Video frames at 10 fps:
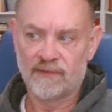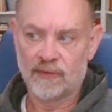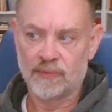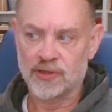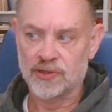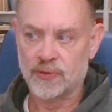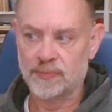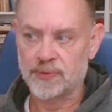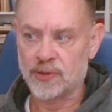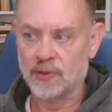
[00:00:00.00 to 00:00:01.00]
from the
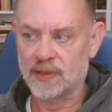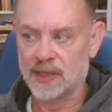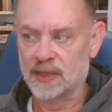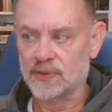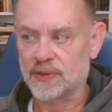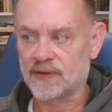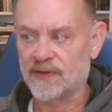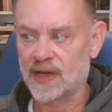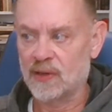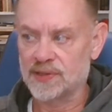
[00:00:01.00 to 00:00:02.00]
scriptural doctrine of
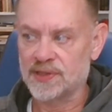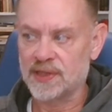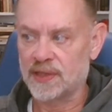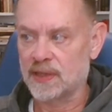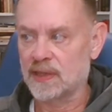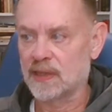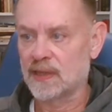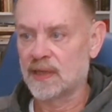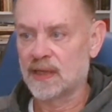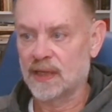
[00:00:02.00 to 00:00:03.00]
how a sinner
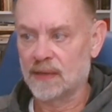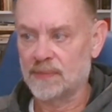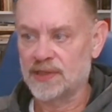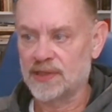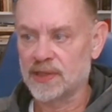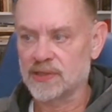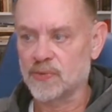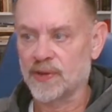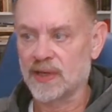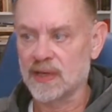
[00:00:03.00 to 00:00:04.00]
can be just
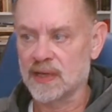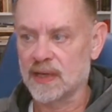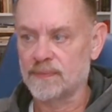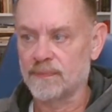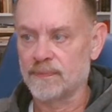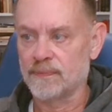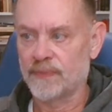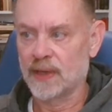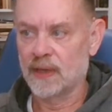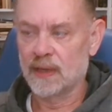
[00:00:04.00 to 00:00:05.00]
with God.
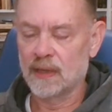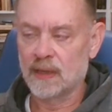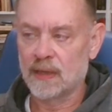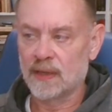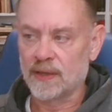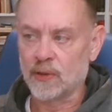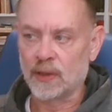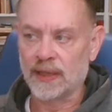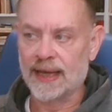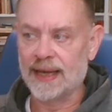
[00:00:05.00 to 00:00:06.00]
The
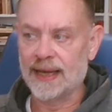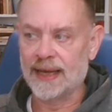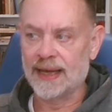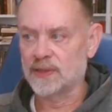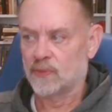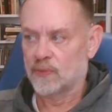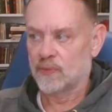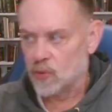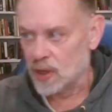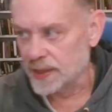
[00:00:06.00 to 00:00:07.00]
only
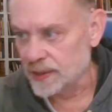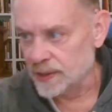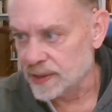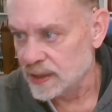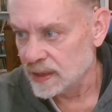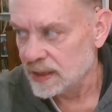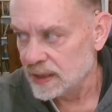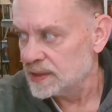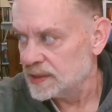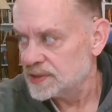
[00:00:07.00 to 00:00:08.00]
antidote required
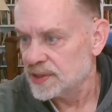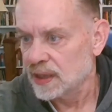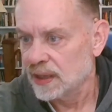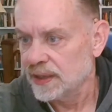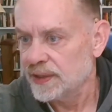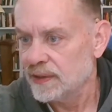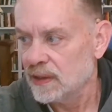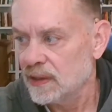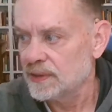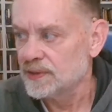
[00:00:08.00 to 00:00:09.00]
is the
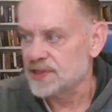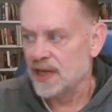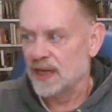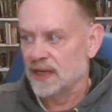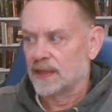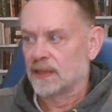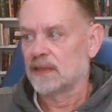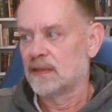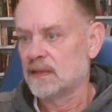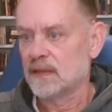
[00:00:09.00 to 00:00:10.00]
clear
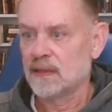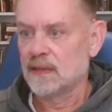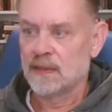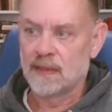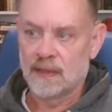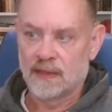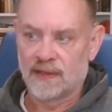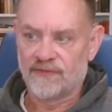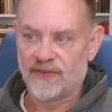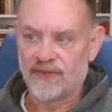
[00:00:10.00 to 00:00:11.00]
understanding,
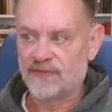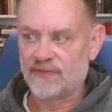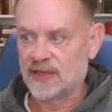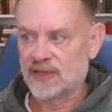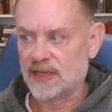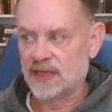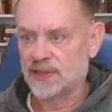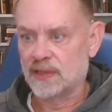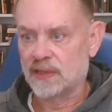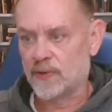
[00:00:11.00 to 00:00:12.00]
the faithful
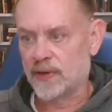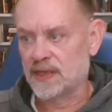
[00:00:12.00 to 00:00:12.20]
teaching,